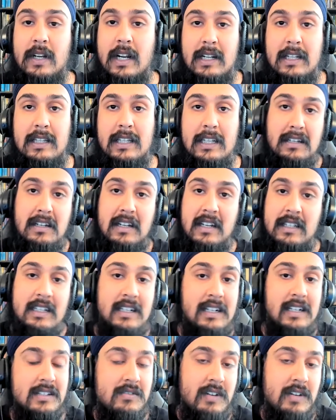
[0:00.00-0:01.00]
And I think
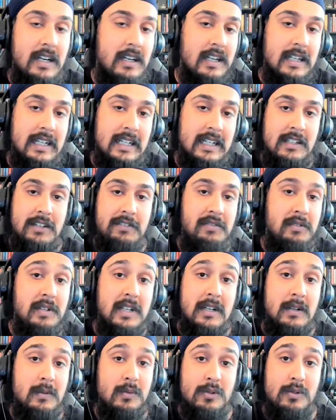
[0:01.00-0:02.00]
that's right. Like, as in, if you
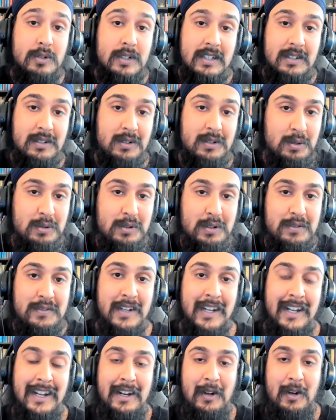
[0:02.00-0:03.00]
did a walking tour
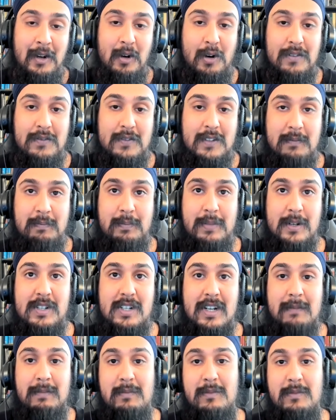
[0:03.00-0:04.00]
of the
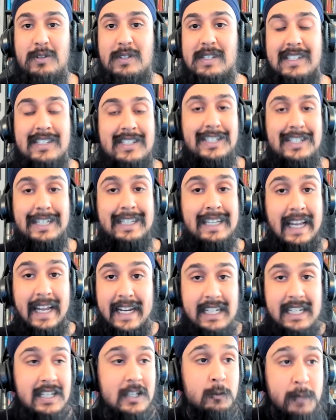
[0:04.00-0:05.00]
Punjabi music scene in the
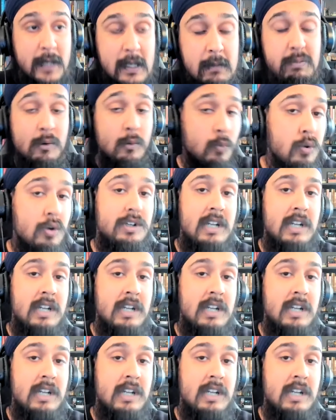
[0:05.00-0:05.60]
80s, people would